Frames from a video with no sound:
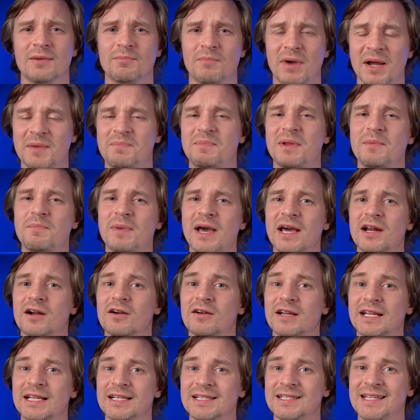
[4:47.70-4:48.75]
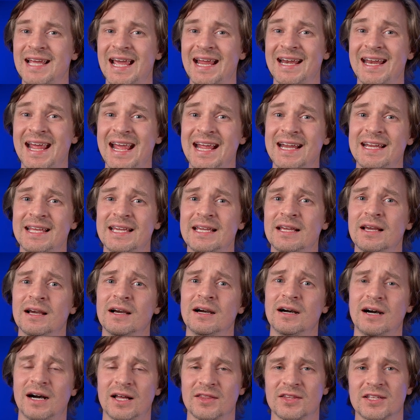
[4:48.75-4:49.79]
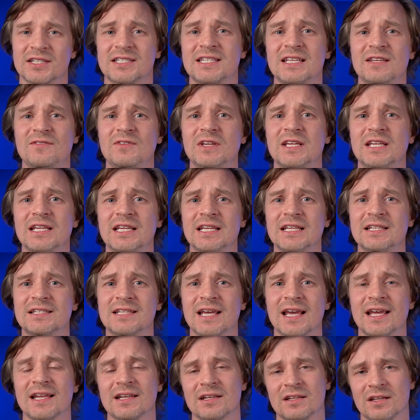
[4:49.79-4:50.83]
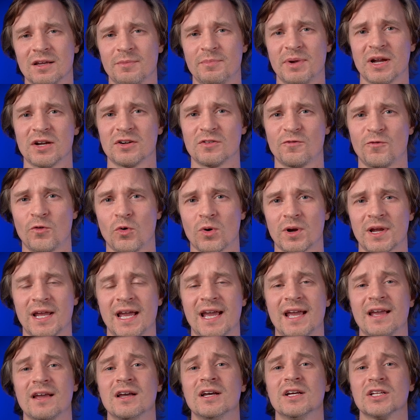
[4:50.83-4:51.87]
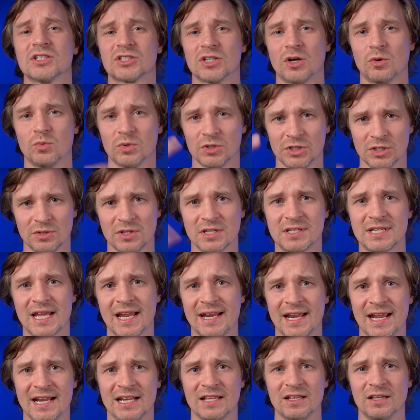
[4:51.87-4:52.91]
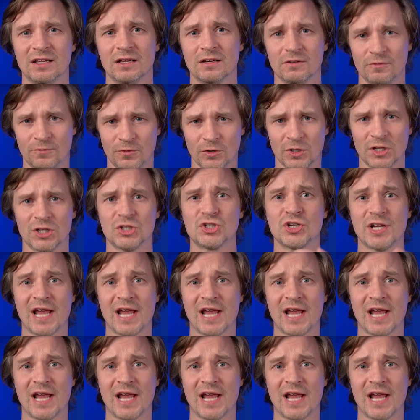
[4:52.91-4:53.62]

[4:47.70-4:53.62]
might be better in 1080 on the ZV-E10 compared to 4K. So we'll do the 1080 footage